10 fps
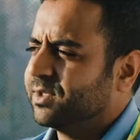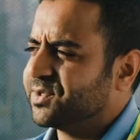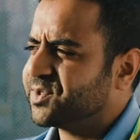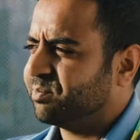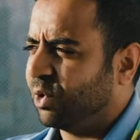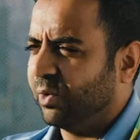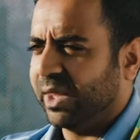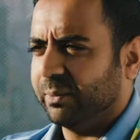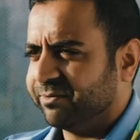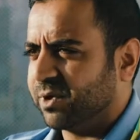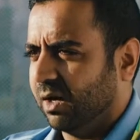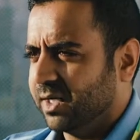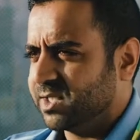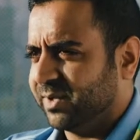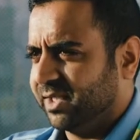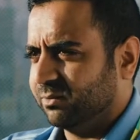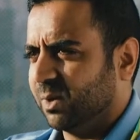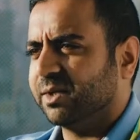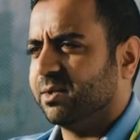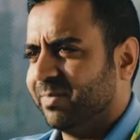The support that we've got has
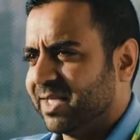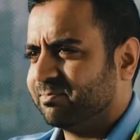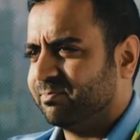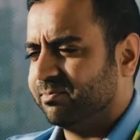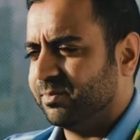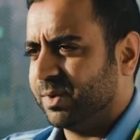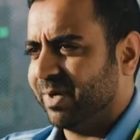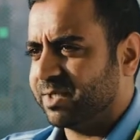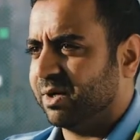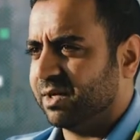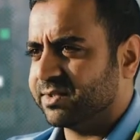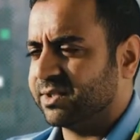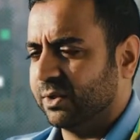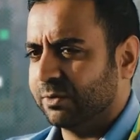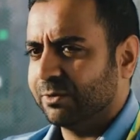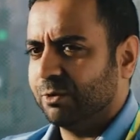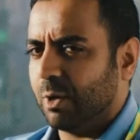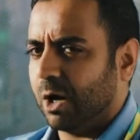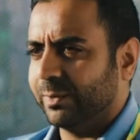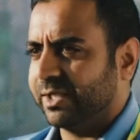been one of the best parts. So
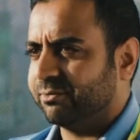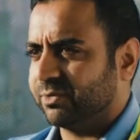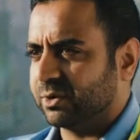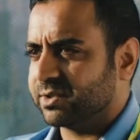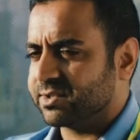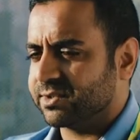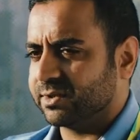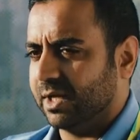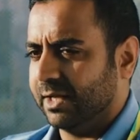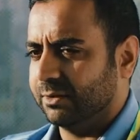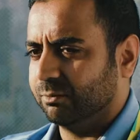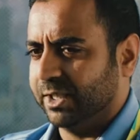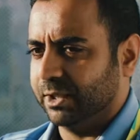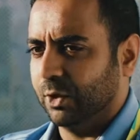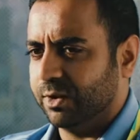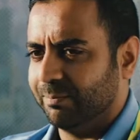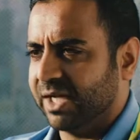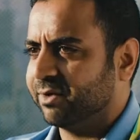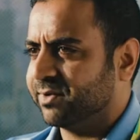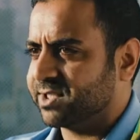while we focus and we know the
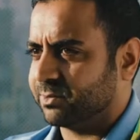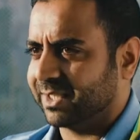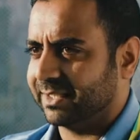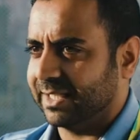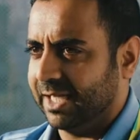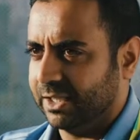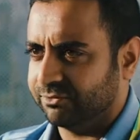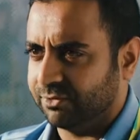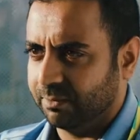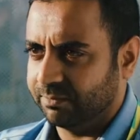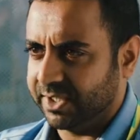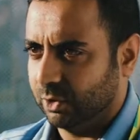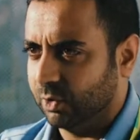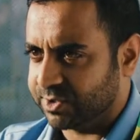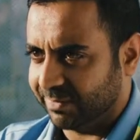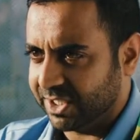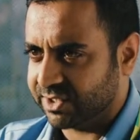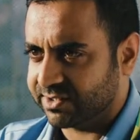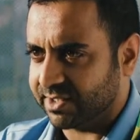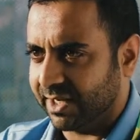benefits we can get from the
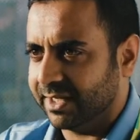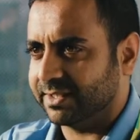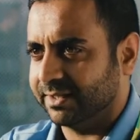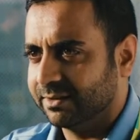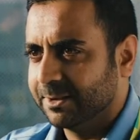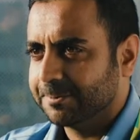automation side and